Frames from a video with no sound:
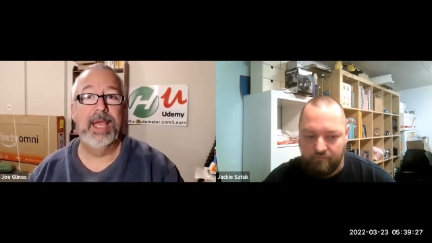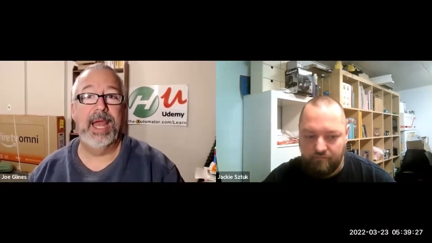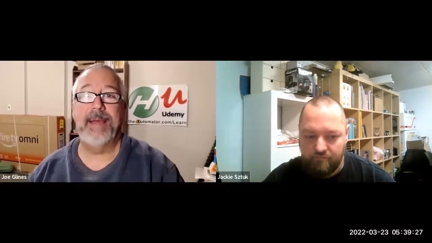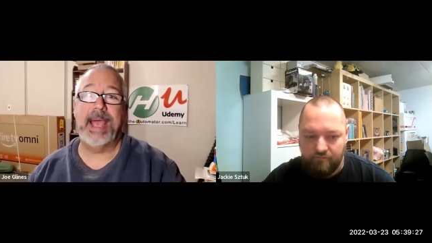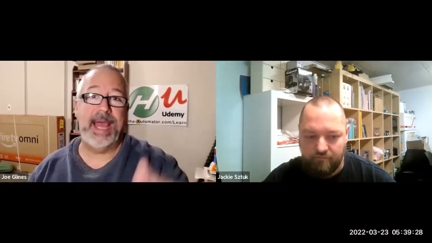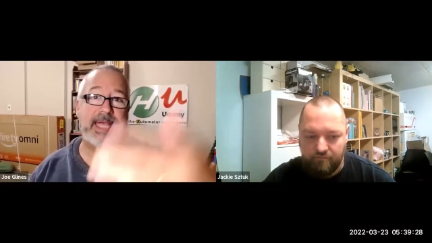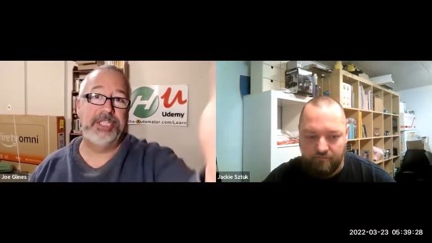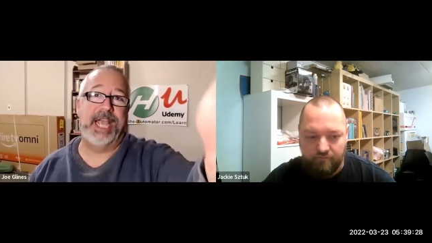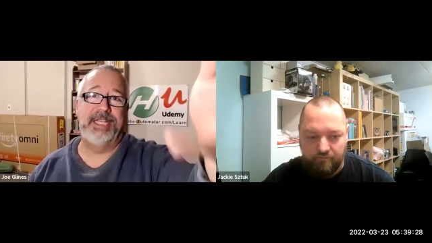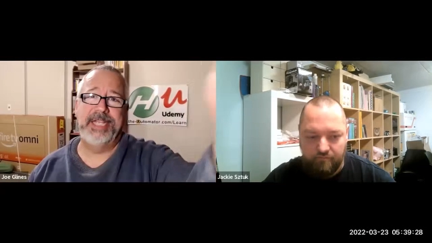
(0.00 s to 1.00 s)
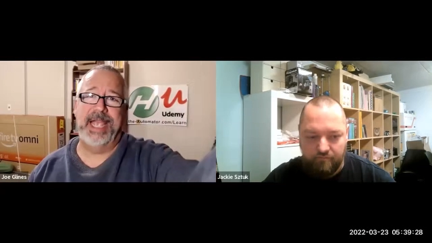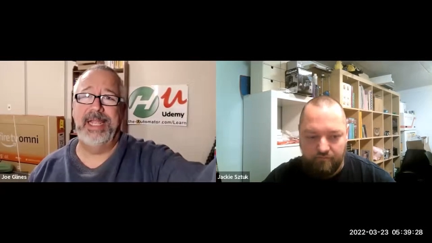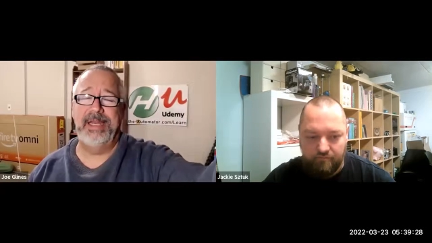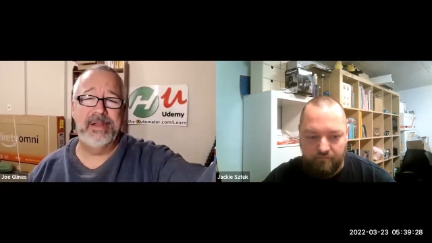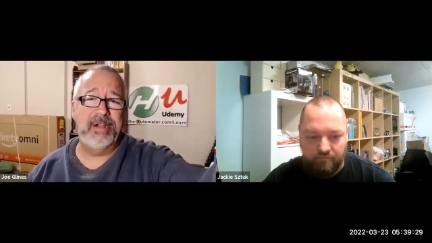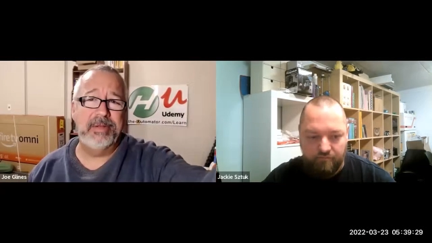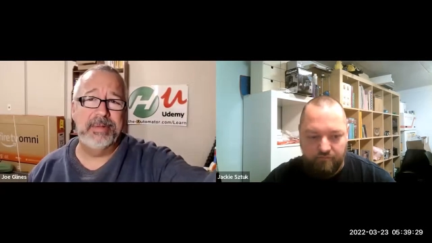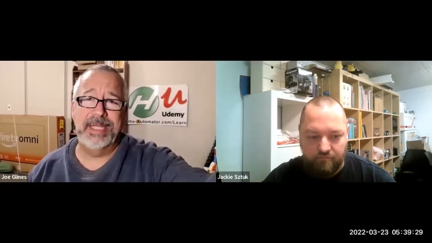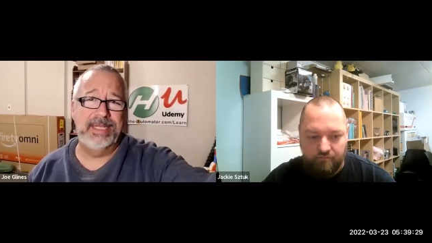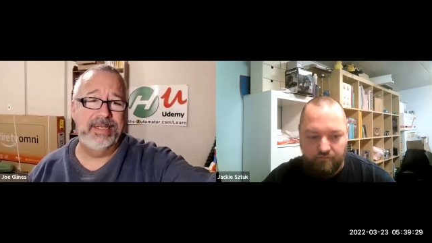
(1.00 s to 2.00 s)
Speaker 1: and I might ask Jackie, do you know
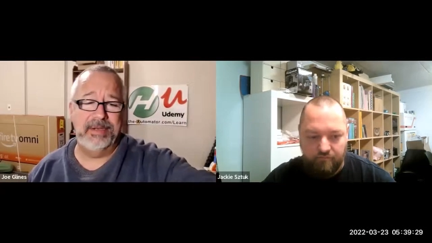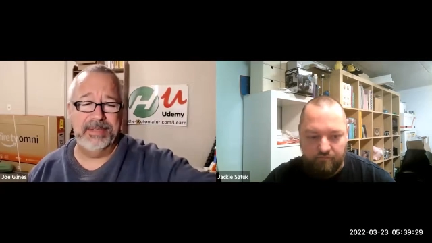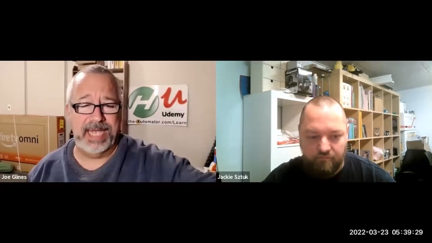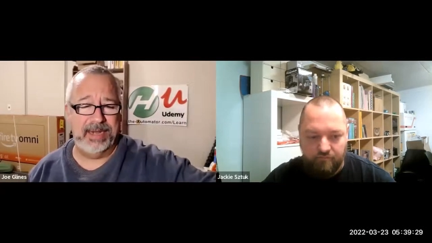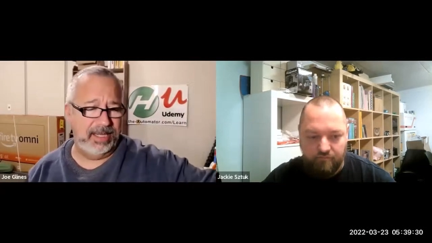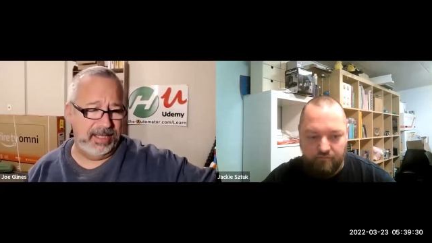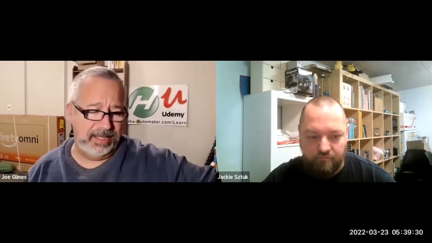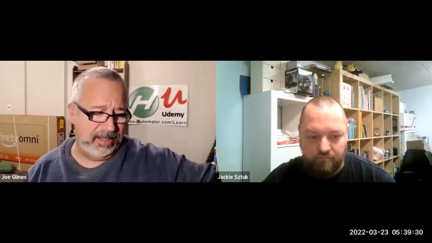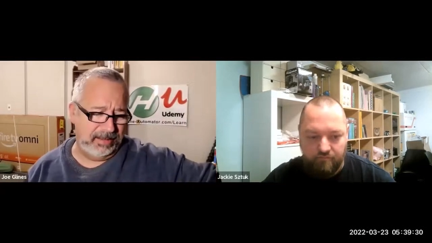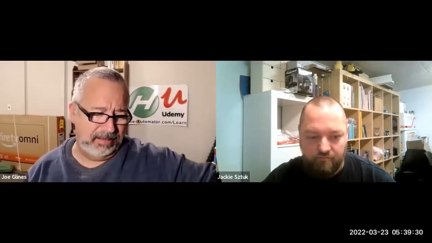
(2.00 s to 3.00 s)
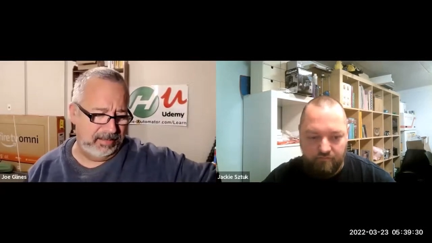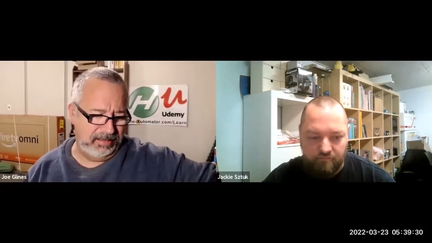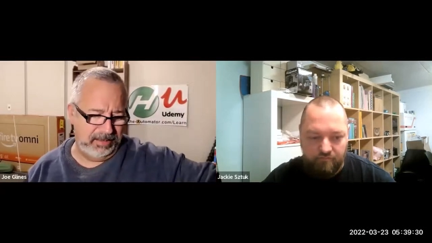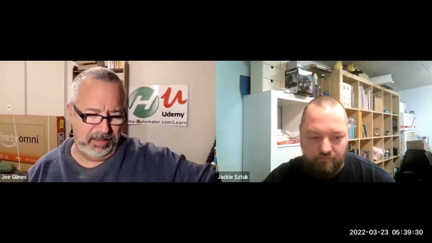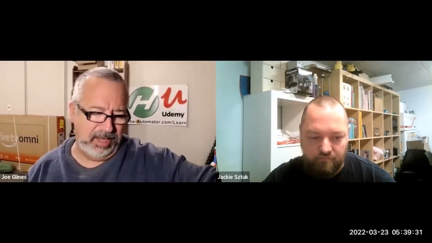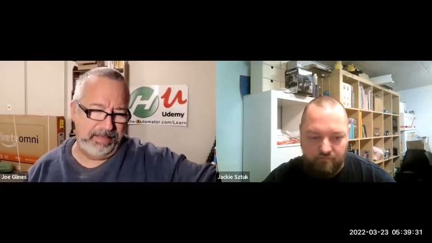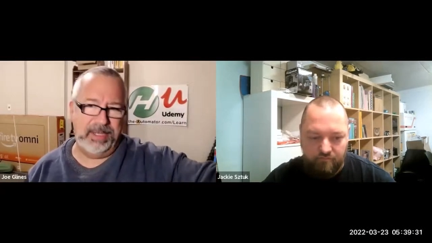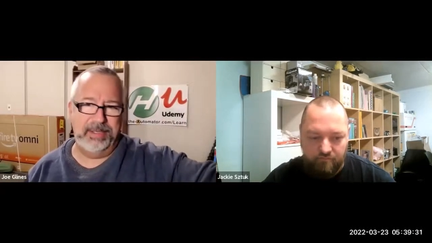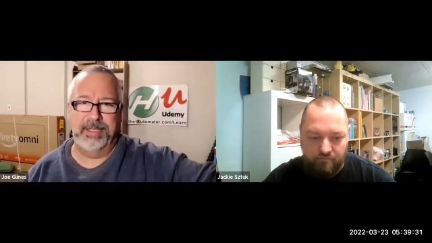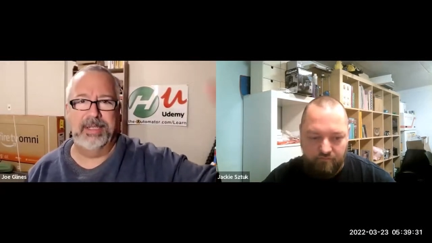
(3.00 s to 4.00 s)
anyone that knows how to
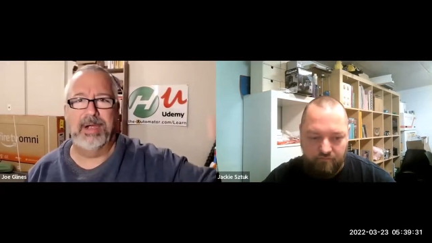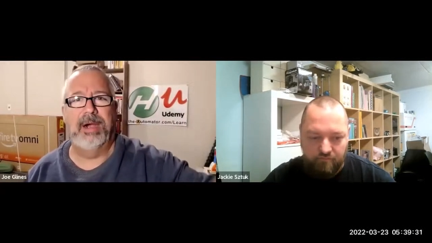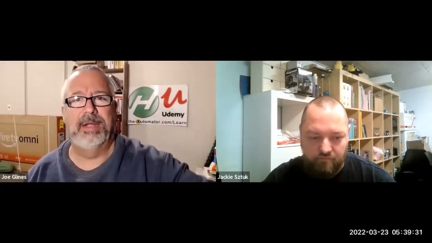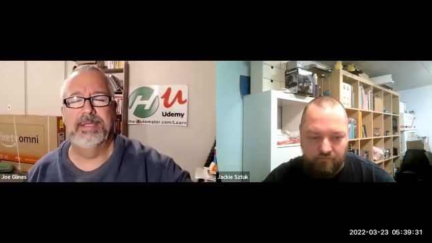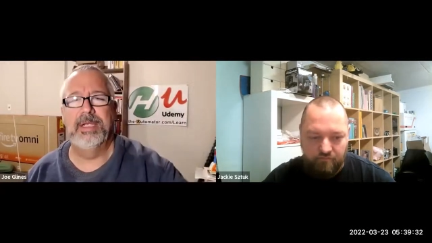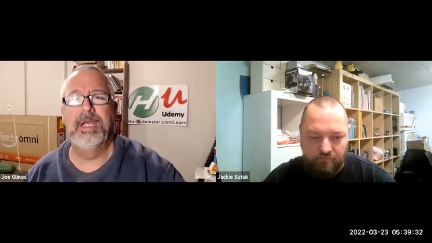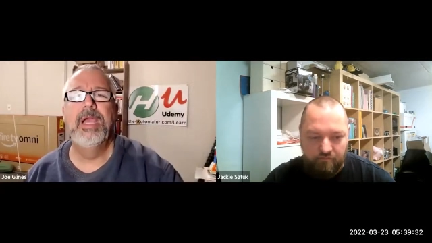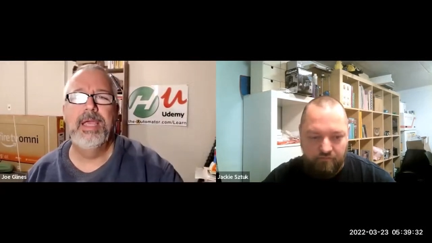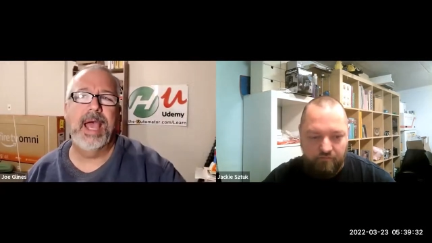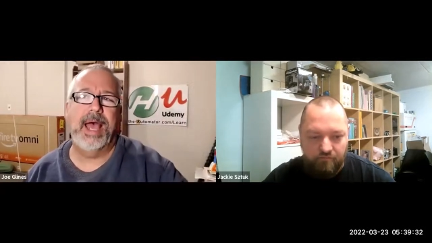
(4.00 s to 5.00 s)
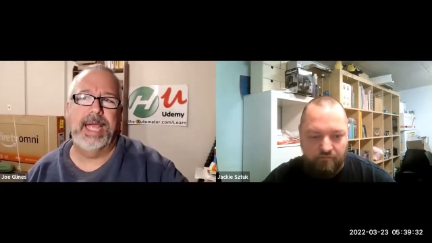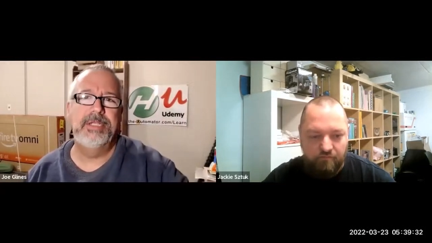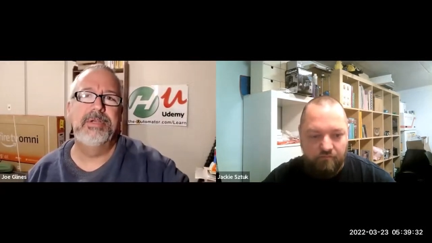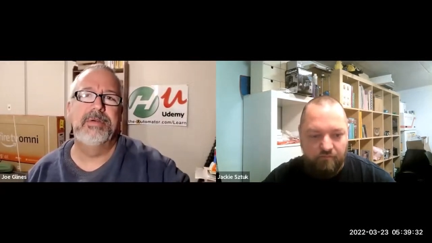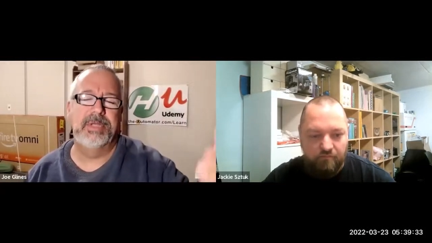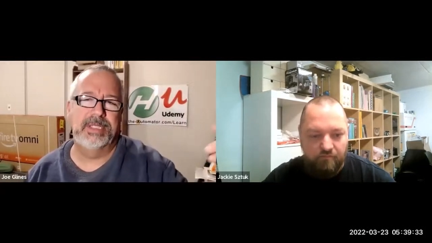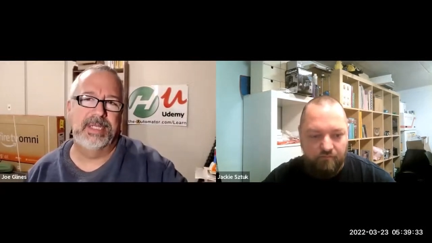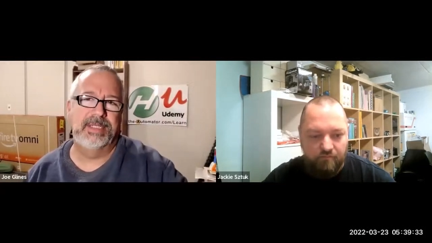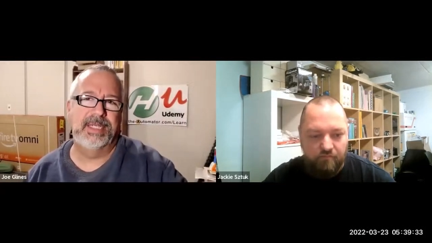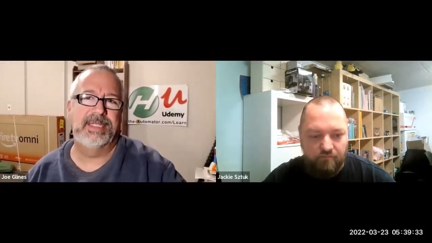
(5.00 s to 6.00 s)
rebuild a car in the sea? Yeah, I do. It's
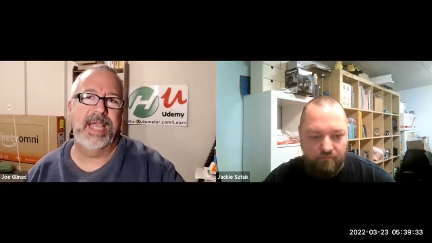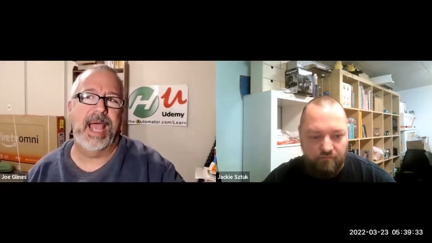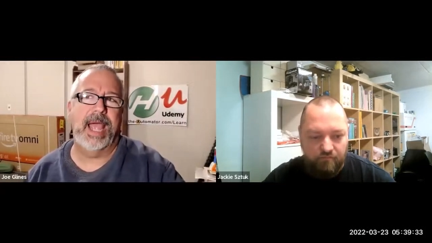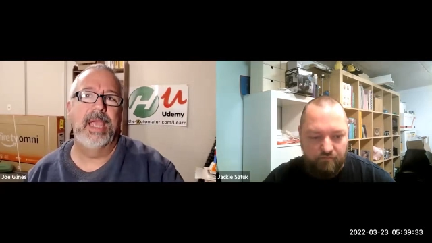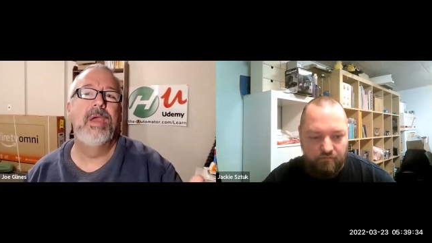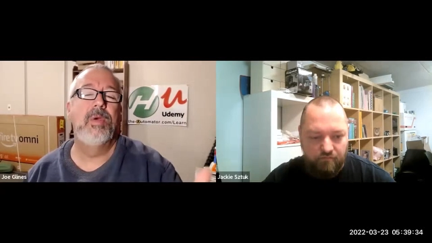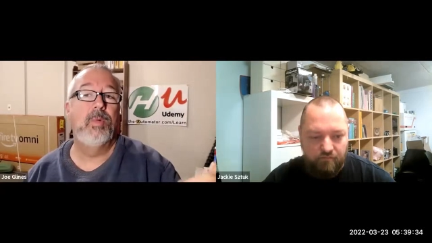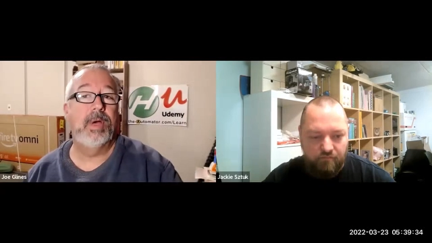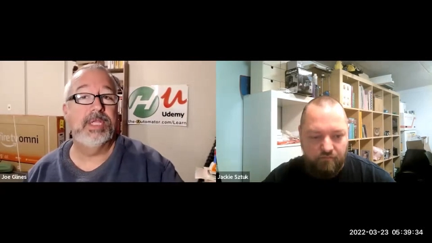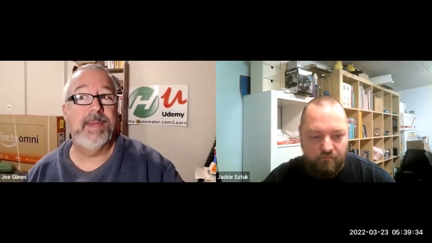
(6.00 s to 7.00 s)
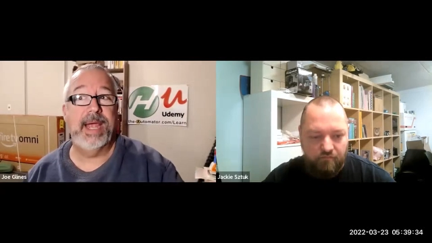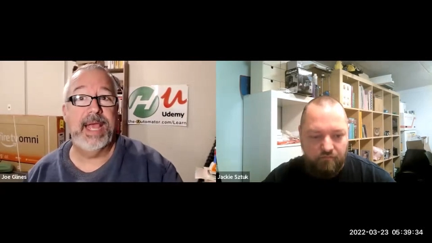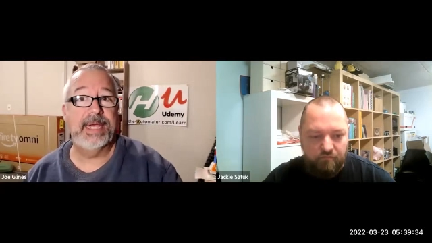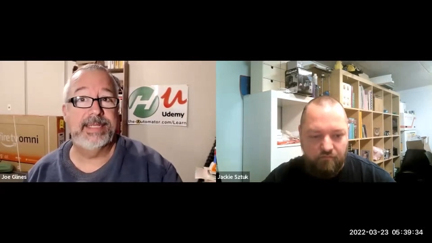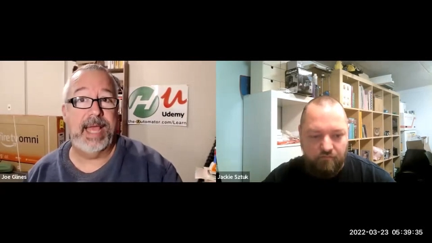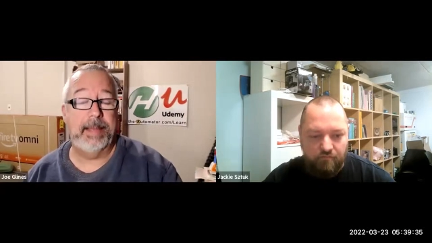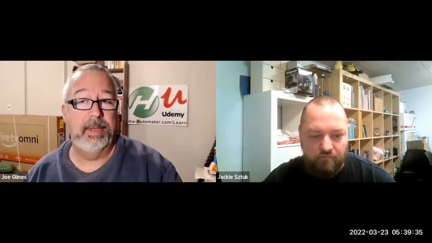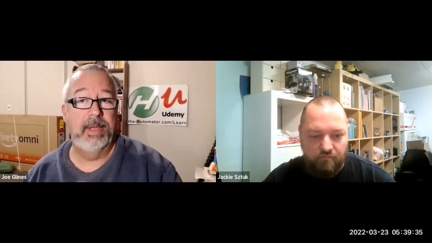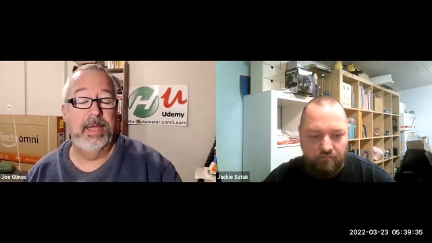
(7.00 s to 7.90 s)
this guy. What's my next step?